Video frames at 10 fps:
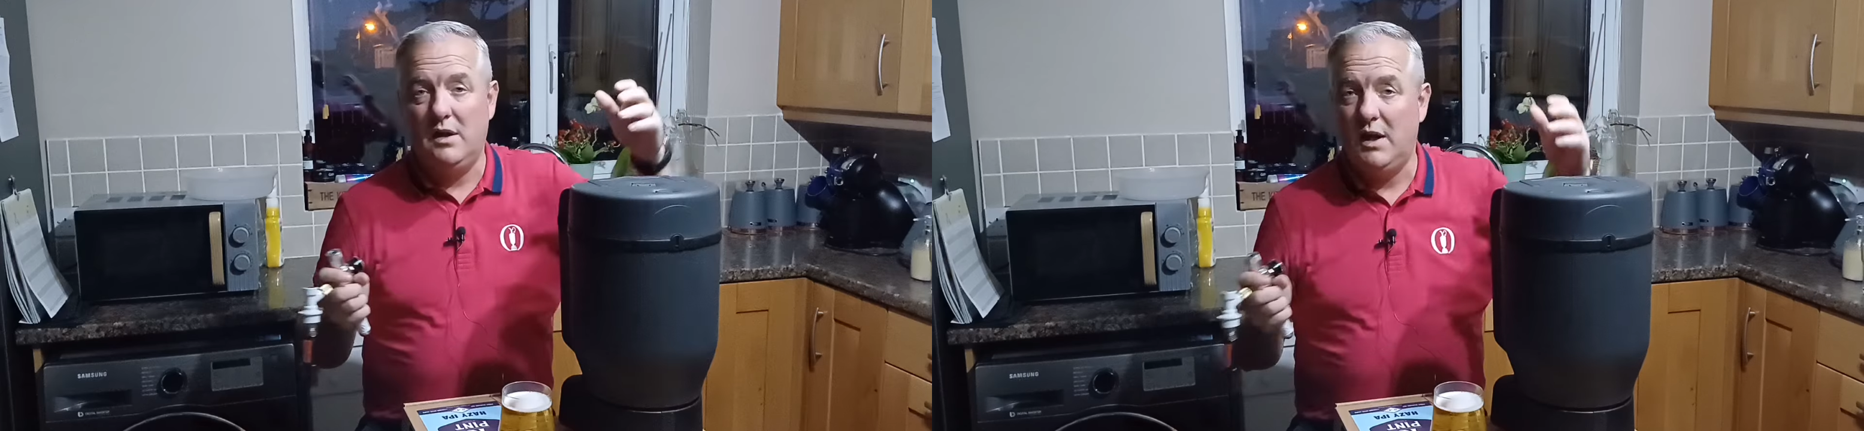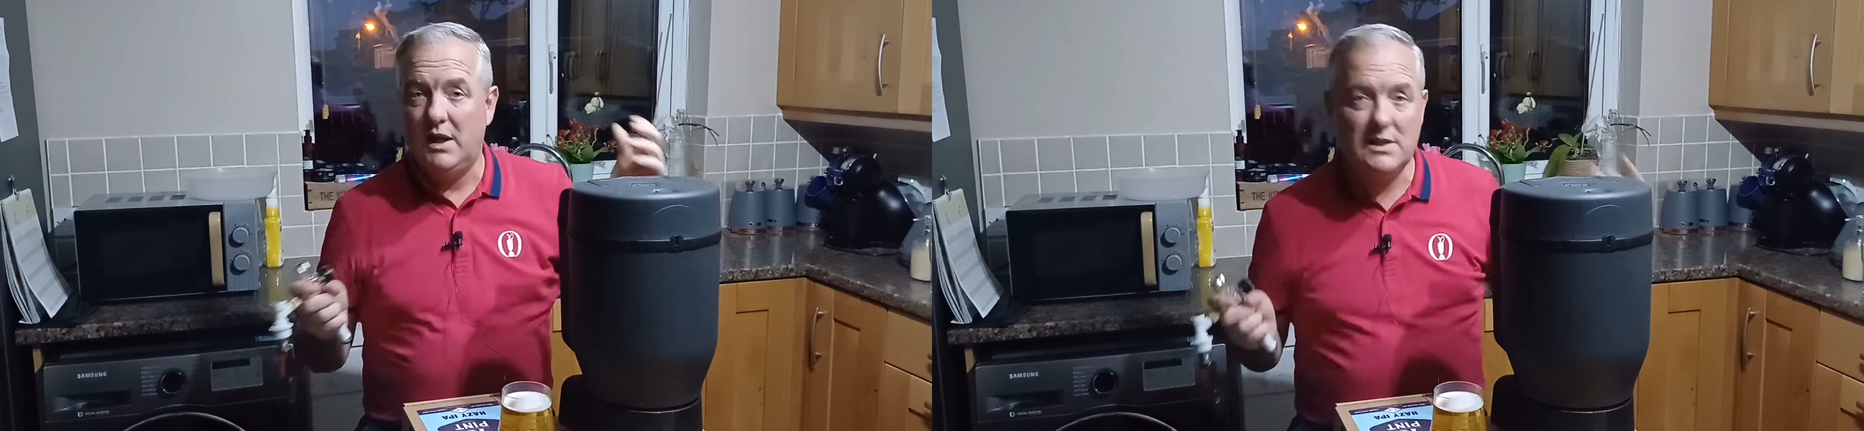
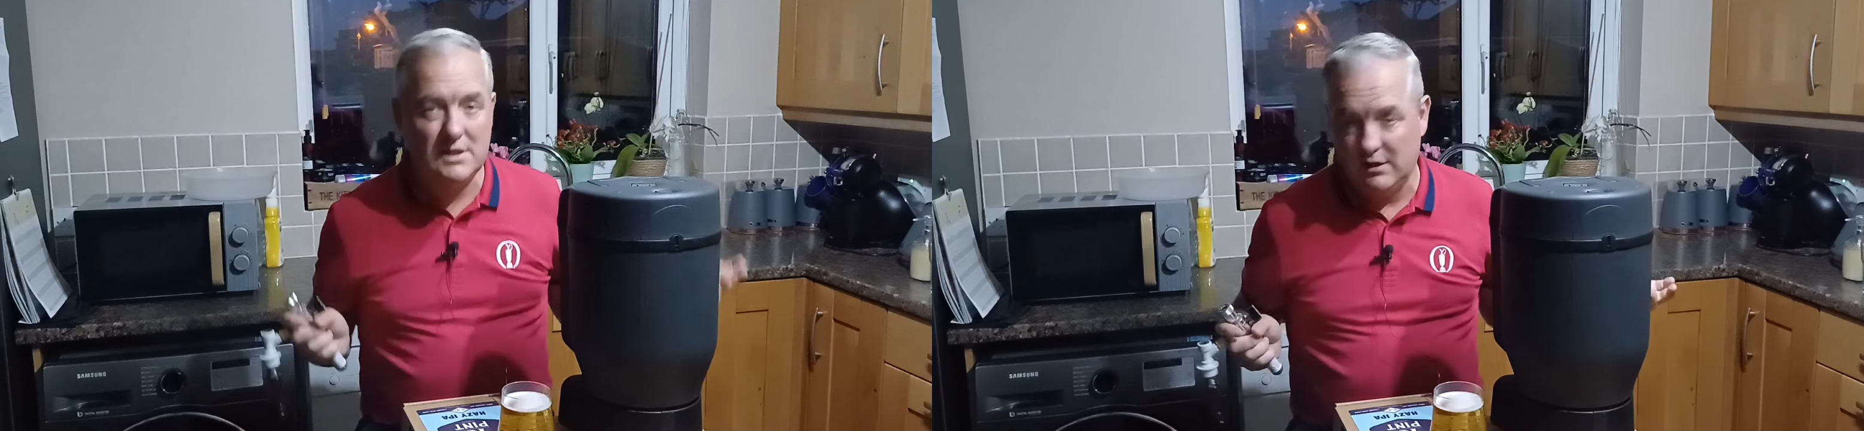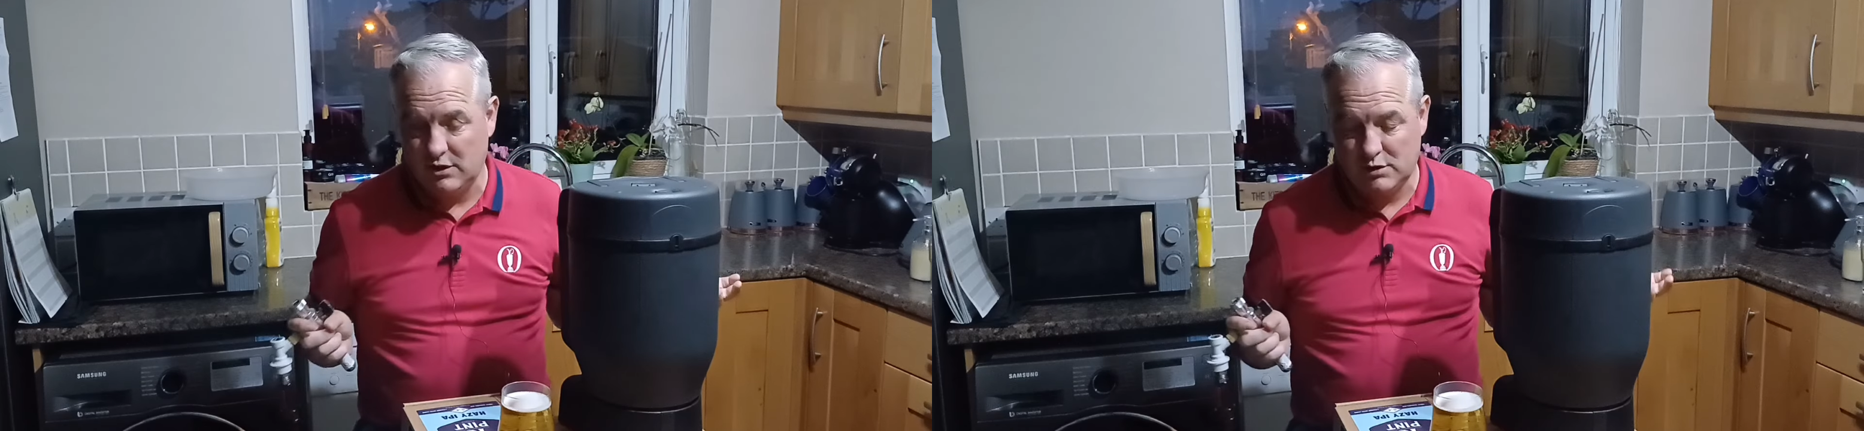it
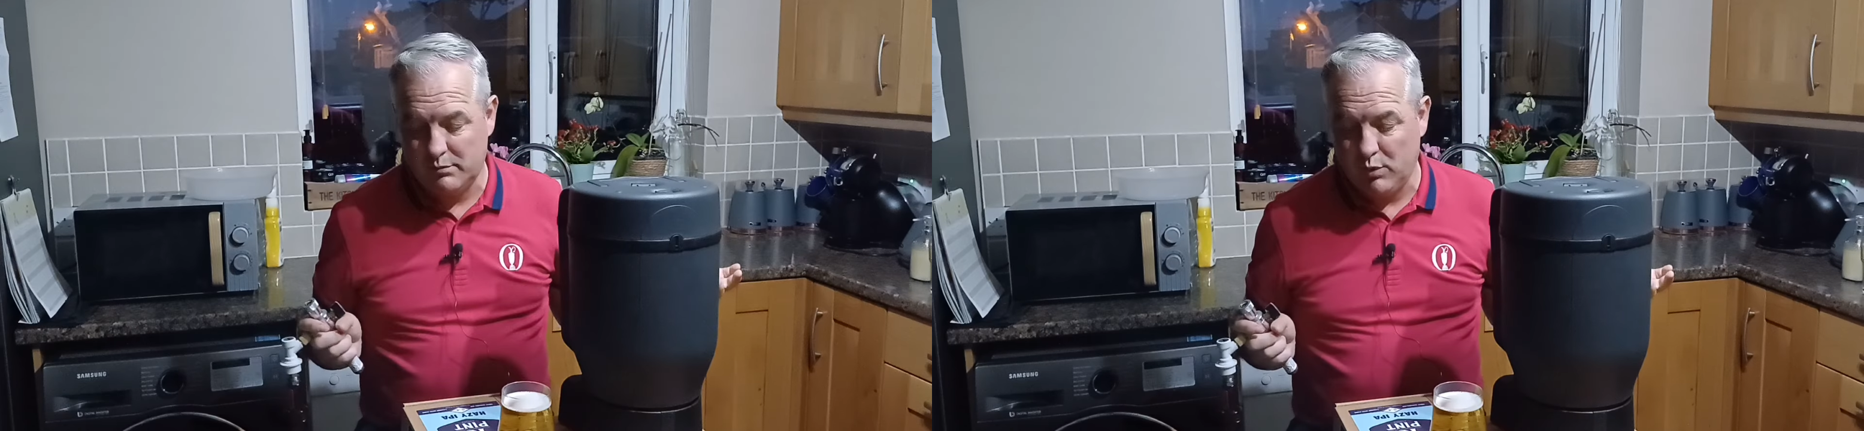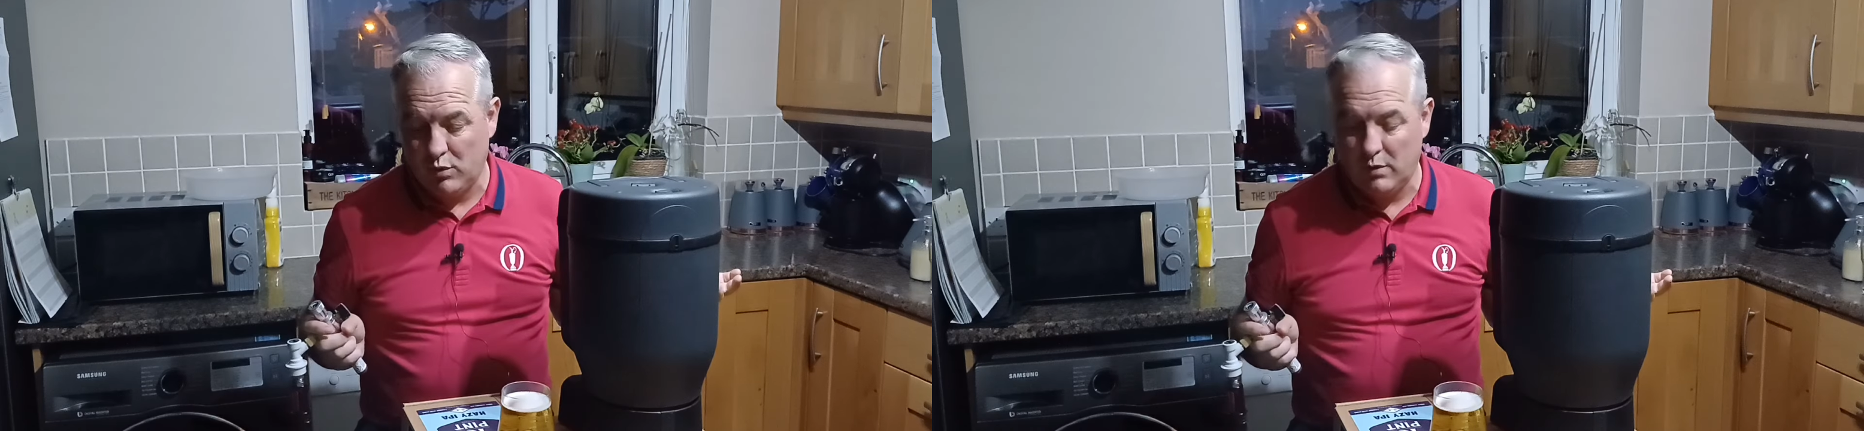still doesn't
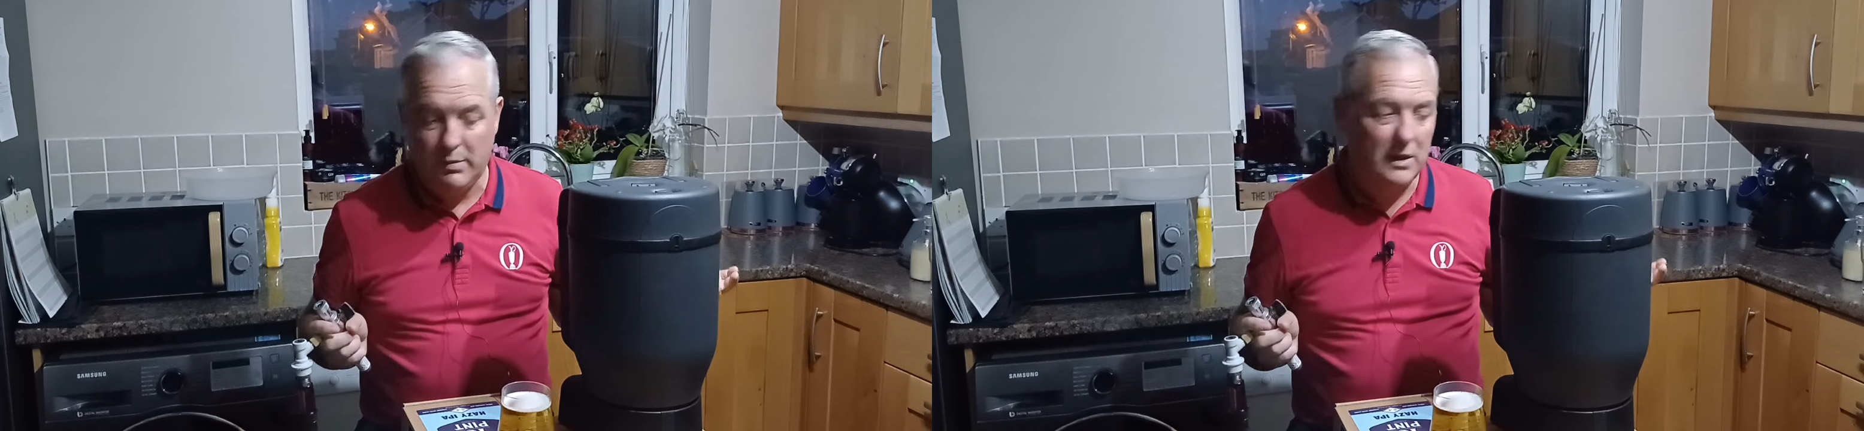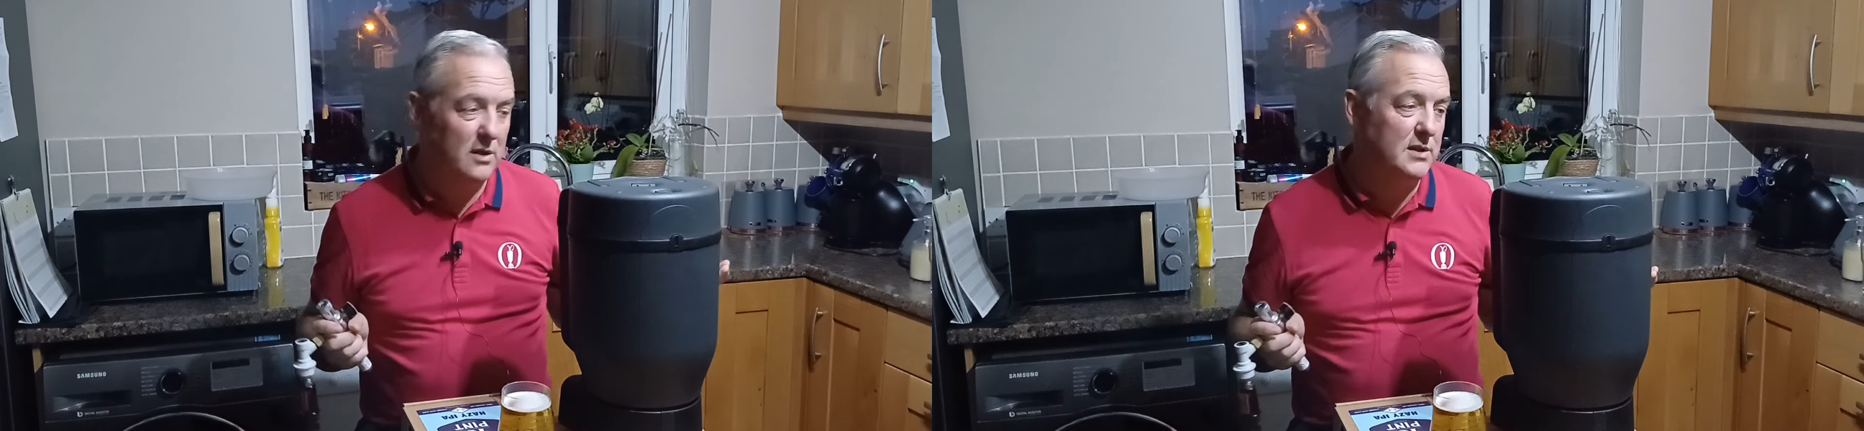pour
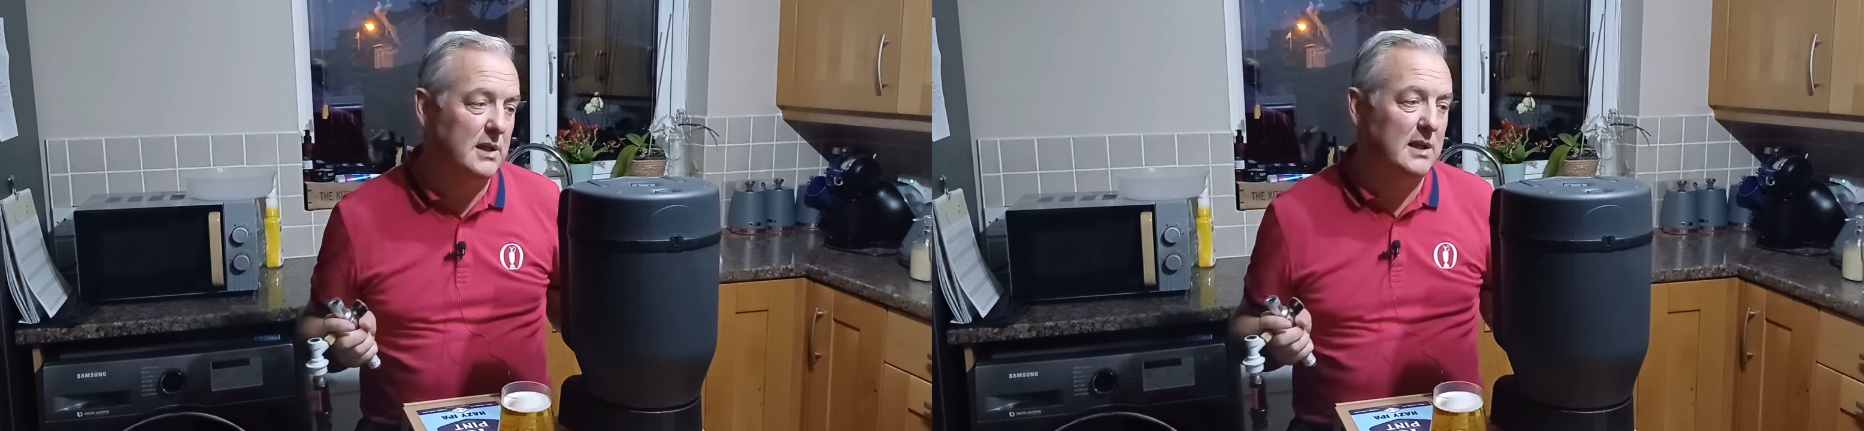because it